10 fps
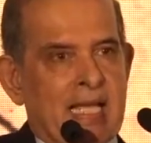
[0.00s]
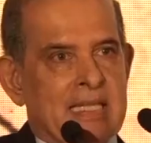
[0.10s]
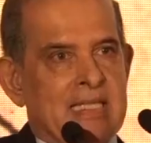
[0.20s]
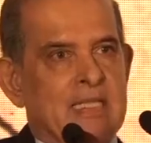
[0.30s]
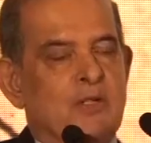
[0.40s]

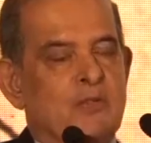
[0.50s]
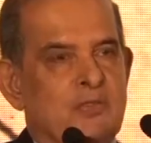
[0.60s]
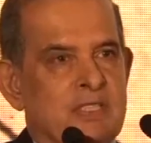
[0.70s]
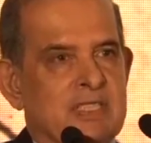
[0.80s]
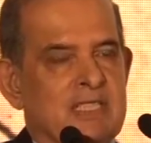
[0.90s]
and the
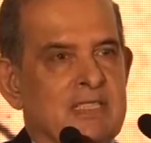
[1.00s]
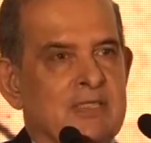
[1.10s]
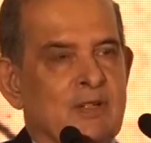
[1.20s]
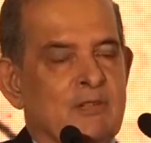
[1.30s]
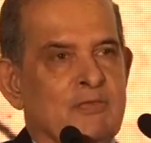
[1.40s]

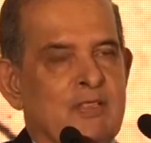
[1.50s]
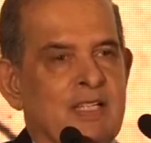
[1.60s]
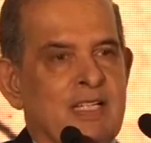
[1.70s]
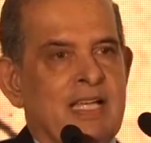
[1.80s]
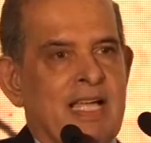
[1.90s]
officials of
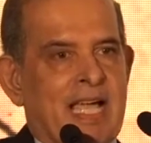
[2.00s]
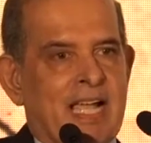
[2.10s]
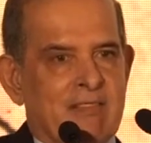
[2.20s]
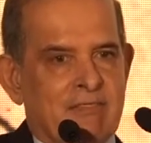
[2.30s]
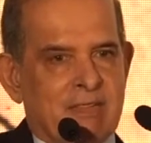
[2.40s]

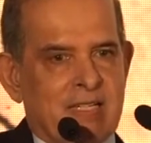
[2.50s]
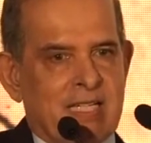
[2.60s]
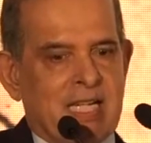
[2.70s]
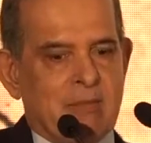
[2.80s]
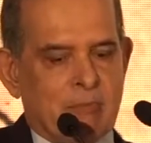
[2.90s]

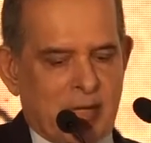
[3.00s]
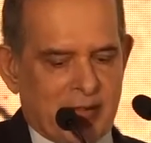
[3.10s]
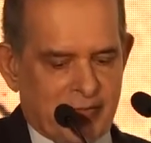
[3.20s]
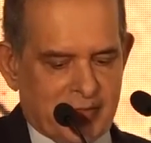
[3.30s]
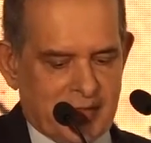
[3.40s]
ANFREL and
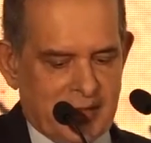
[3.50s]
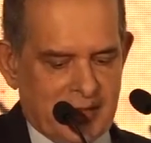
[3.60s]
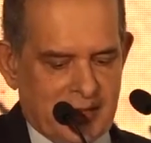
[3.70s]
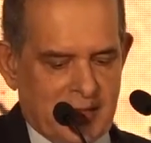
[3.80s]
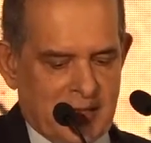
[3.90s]
PAFREL
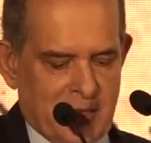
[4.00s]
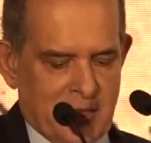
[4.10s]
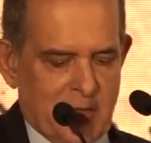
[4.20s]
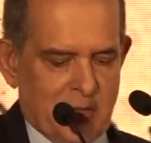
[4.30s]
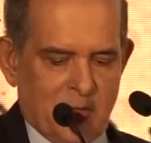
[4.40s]

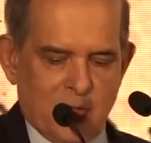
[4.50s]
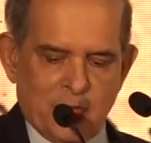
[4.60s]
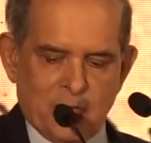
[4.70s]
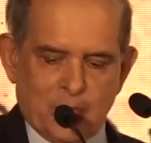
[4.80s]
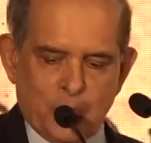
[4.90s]

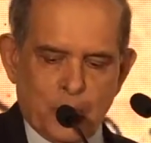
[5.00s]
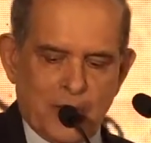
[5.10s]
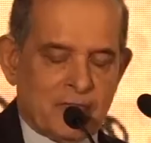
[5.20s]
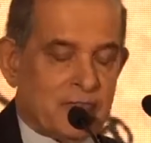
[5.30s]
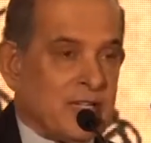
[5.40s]
who
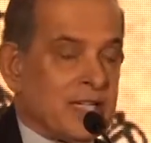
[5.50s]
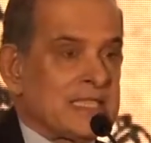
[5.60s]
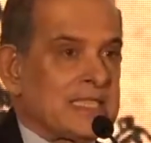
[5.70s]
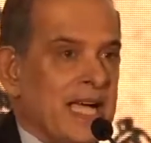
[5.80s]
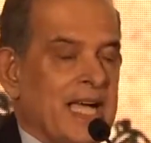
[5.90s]
have
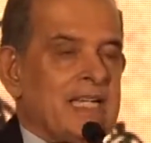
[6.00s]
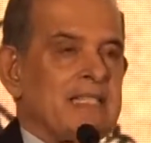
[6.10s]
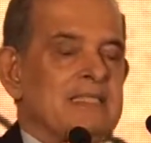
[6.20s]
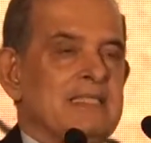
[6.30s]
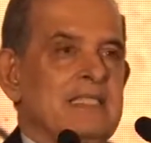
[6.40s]
worked
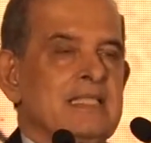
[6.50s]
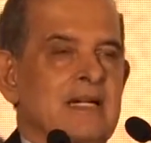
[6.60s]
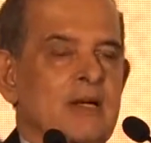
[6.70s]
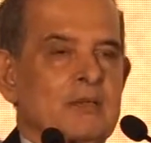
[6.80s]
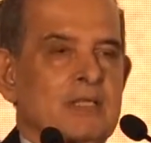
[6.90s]
tirelessly
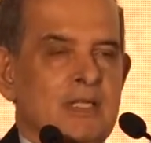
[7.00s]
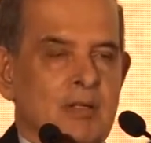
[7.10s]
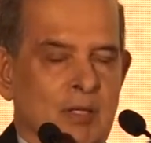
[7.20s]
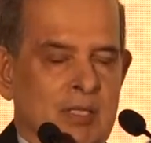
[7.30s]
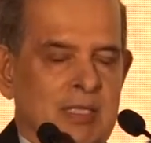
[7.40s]
around the
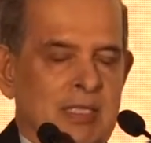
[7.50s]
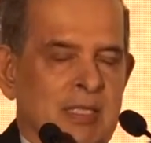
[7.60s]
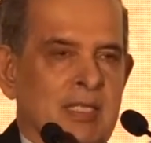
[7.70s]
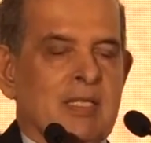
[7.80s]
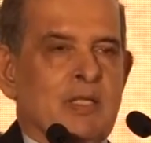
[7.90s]
clock
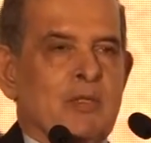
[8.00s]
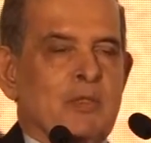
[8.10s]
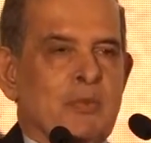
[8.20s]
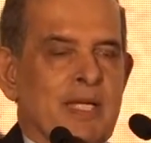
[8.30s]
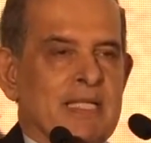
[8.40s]

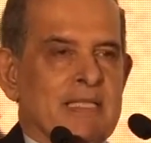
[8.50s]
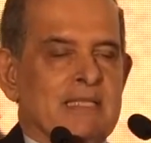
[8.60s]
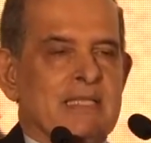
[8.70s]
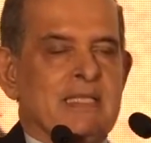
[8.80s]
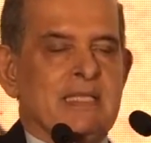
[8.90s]
to make
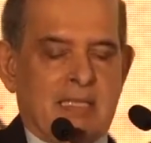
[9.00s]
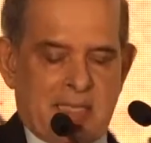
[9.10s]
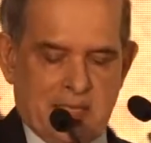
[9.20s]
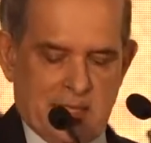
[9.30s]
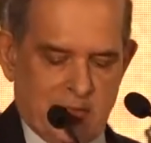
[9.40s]
this
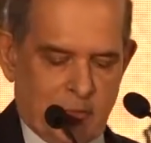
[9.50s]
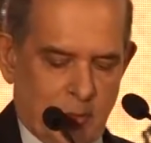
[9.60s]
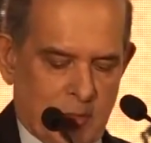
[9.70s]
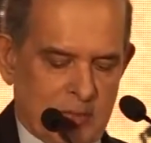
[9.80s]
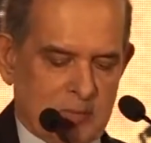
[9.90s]

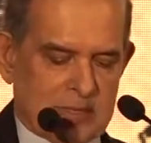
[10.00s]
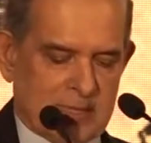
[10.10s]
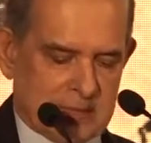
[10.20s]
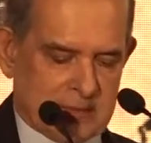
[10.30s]
forum a